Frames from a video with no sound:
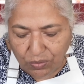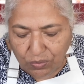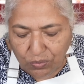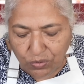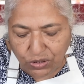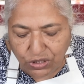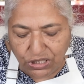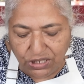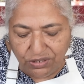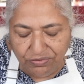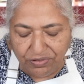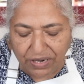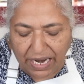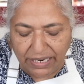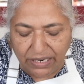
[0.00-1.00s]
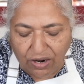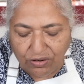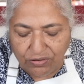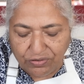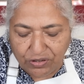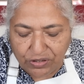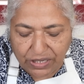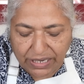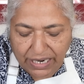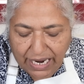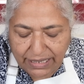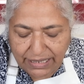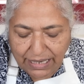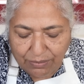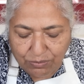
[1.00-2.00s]
which is frying out for the
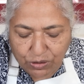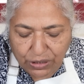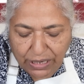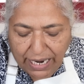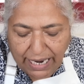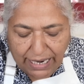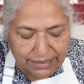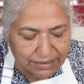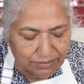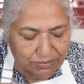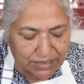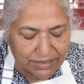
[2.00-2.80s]
curry, I'm going to add in my